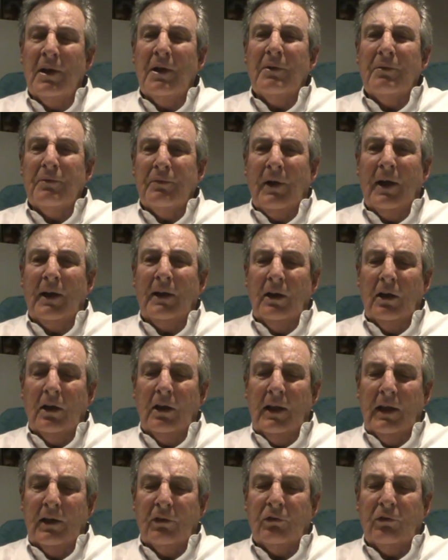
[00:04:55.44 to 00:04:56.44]
find a
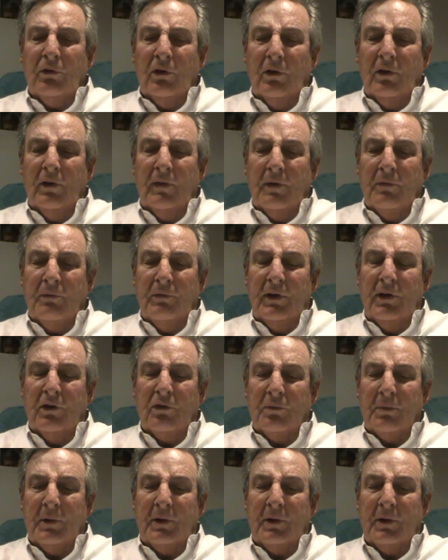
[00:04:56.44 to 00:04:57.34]
little extra in the finish.